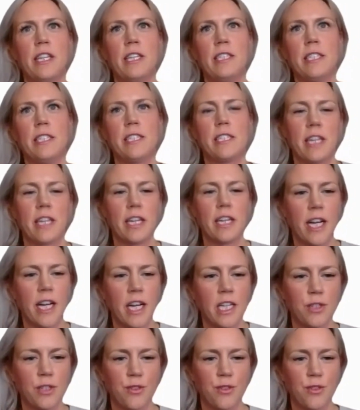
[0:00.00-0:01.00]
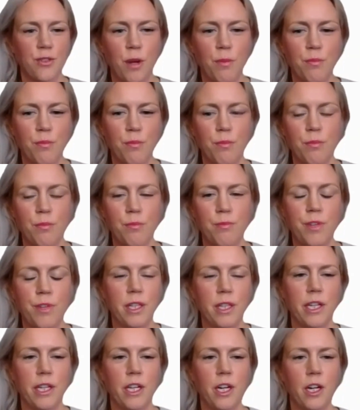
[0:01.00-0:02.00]
disconnect from
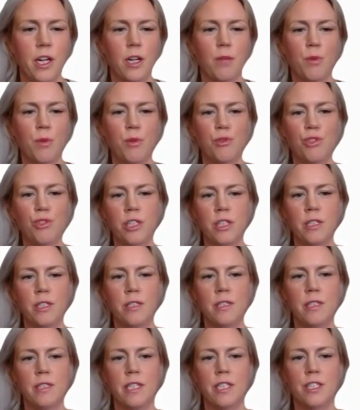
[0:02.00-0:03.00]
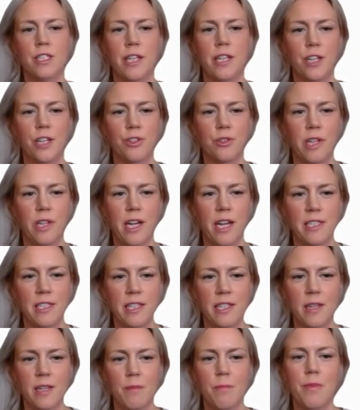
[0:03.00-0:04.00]
feeling our emotions and
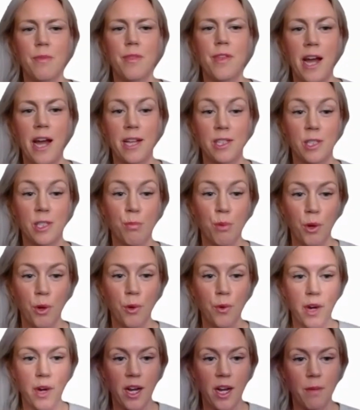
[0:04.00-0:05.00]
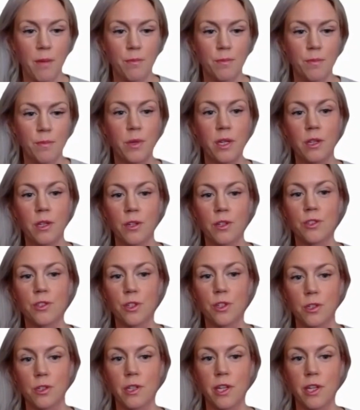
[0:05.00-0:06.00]
intellectualizing them, that's a program we learned
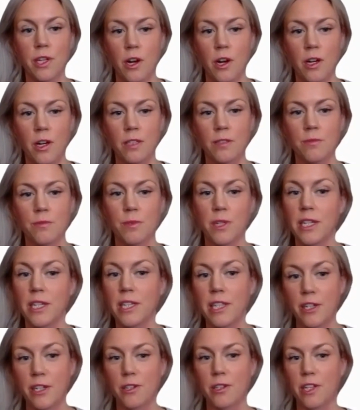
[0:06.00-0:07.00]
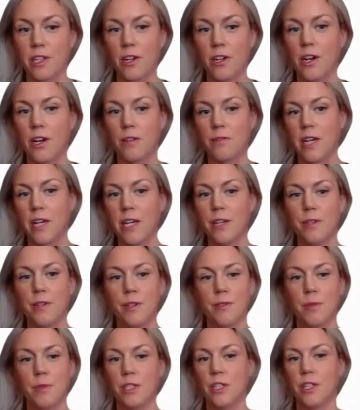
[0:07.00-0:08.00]
early on, really early on, right?
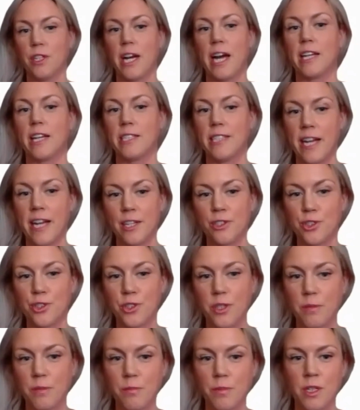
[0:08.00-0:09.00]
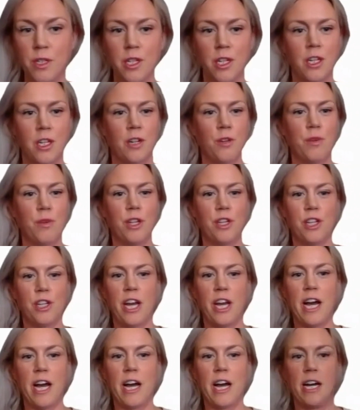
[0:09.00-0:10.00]
When you had a tantrum, when you
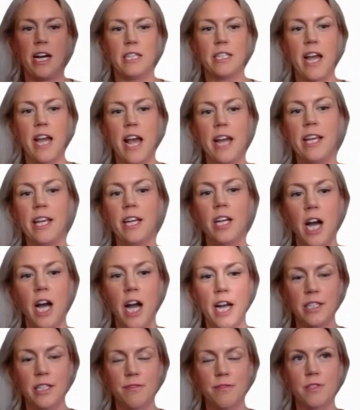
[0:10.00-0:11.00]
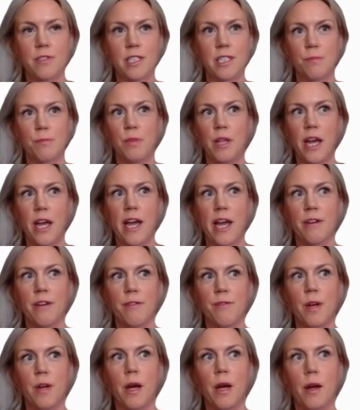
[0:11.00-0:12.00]
had any kind of display
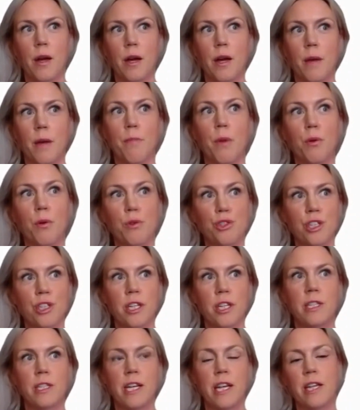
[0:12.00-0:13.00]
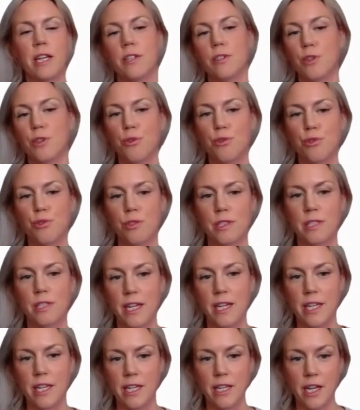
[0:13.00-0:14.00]
of emotion in a social
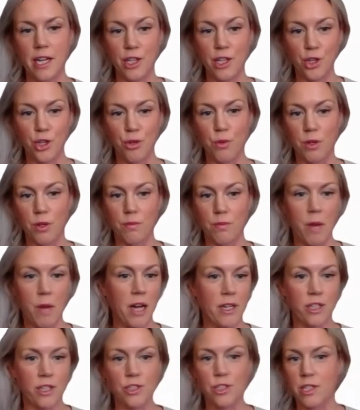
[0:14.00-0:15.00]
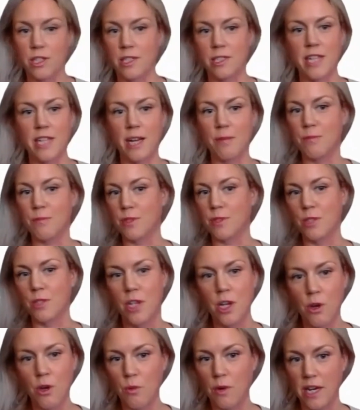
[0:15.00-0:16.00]
setting and you were punished, condemned,
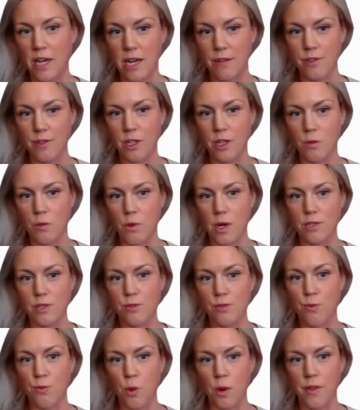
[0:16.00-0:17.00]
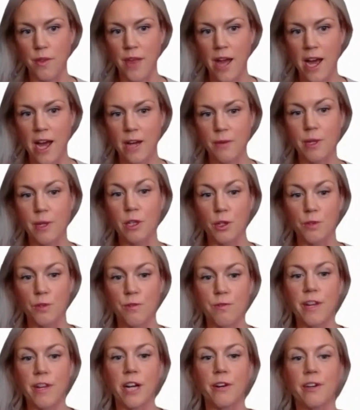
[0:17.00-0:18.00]
whatever it was for that, we
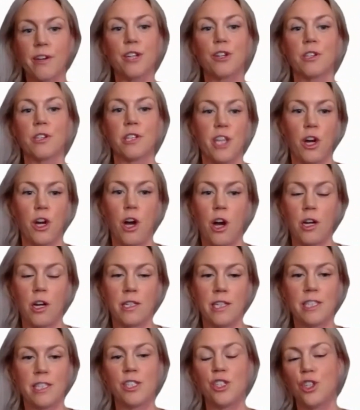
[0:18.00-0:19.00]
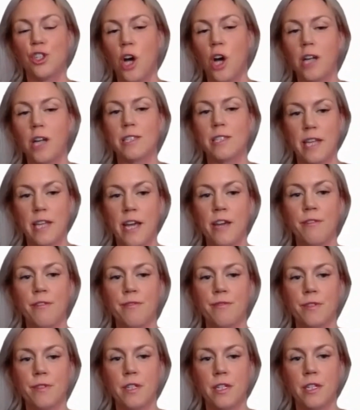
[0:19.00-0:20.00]
learned very early on, it's not
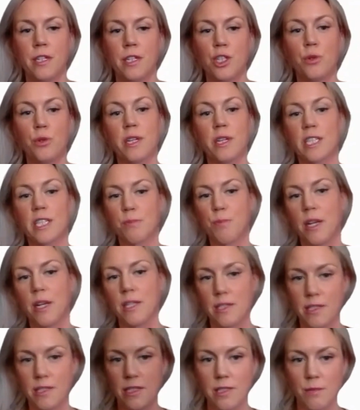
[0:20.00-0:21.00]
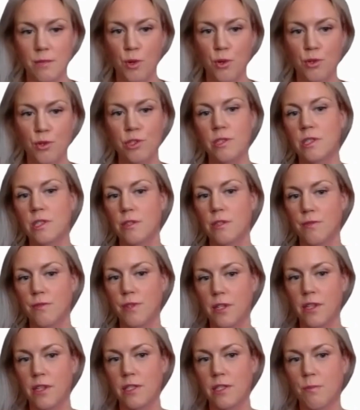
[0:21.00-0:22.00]
safe to express these emotions, to
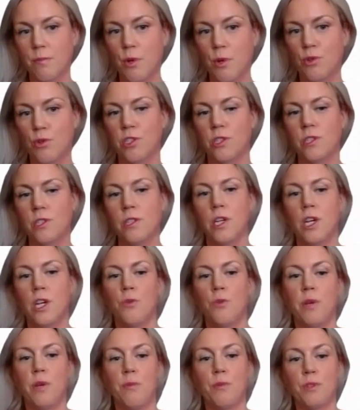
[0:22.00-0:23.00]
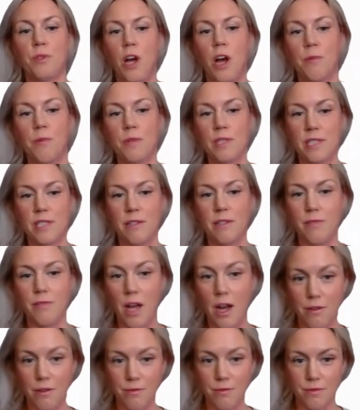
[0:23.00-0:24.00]
feel these emotions. We will not receive
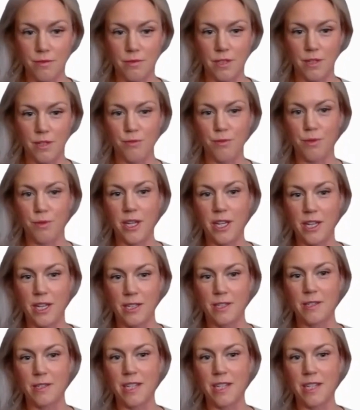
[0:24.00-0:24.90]
love if we